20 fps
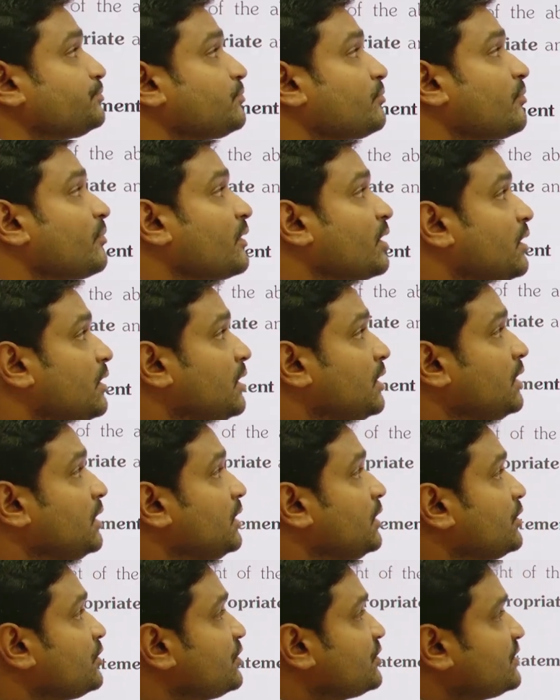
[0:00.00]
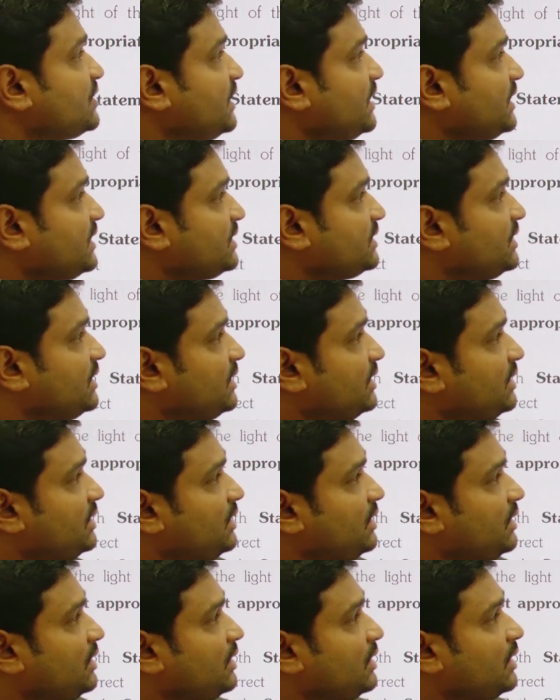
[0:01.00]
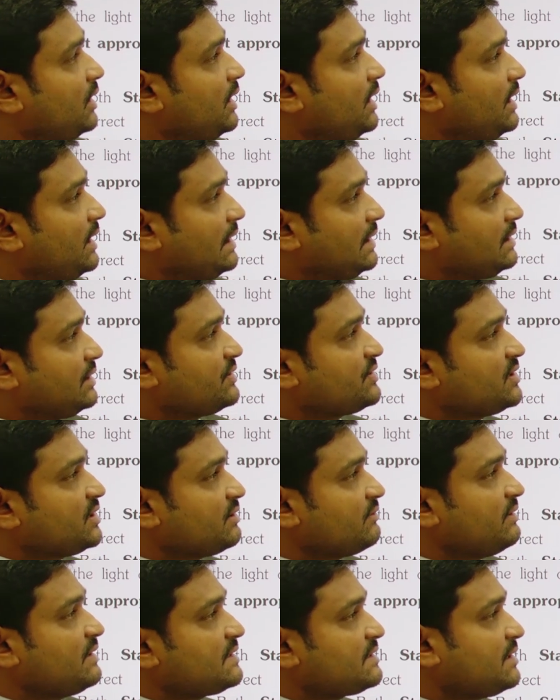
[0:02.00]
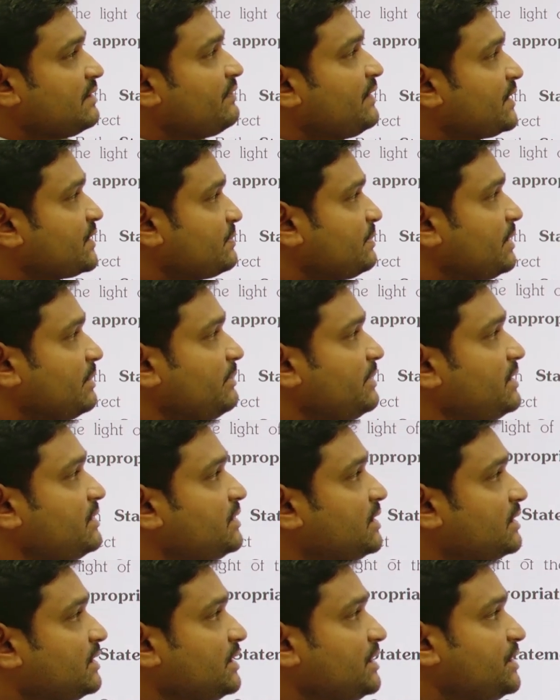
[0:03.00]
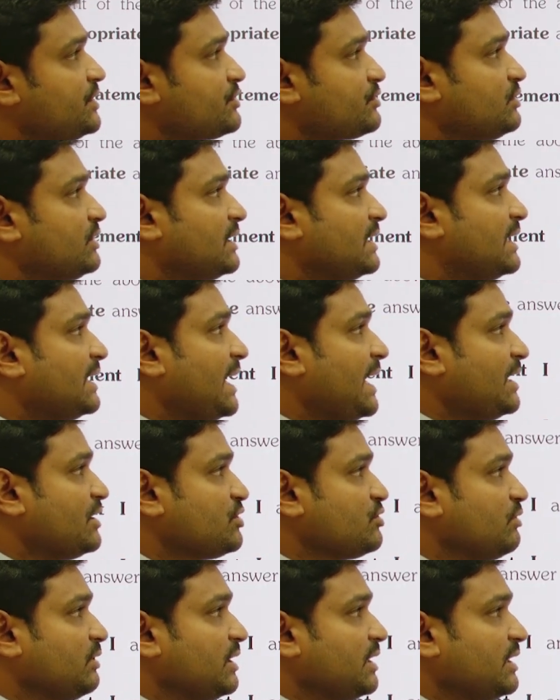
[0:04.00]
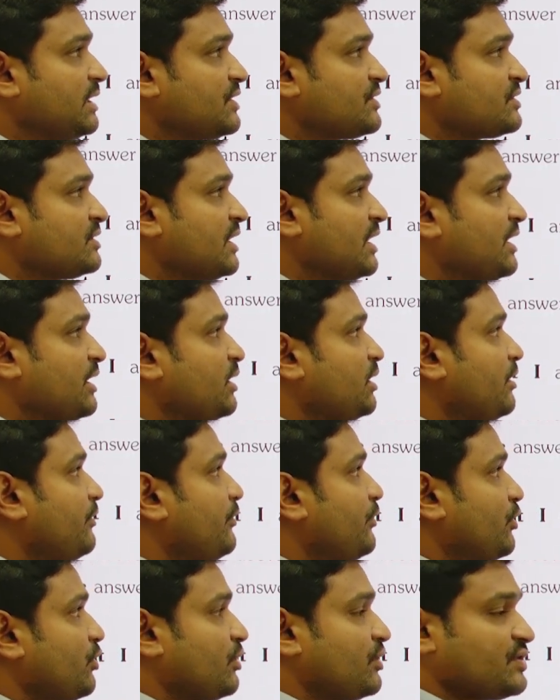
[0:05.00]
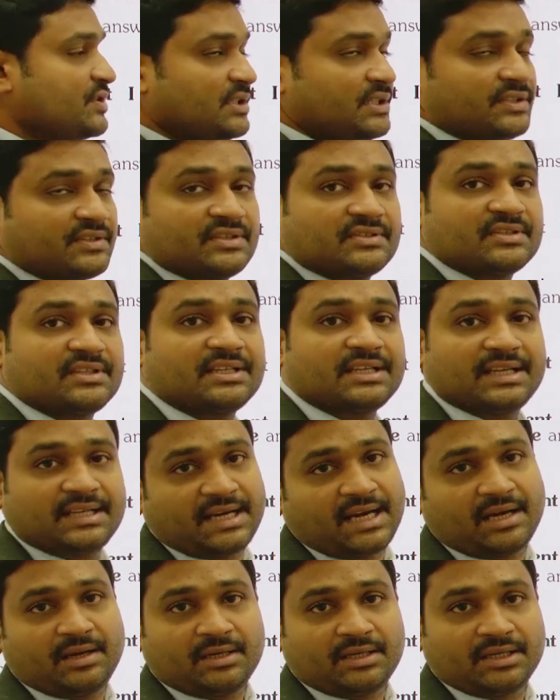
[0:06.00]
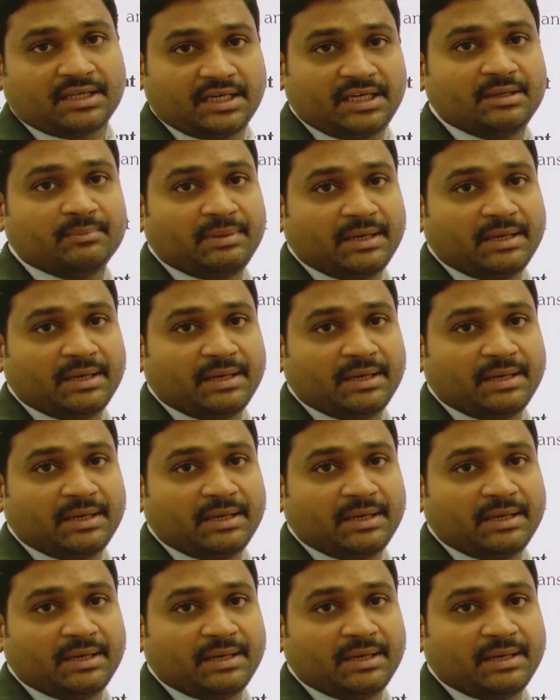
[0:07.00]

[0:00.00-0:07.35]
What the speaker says: So select the correct sequence of experiment that leads to the gradual understanding of photosynthesis in green plants.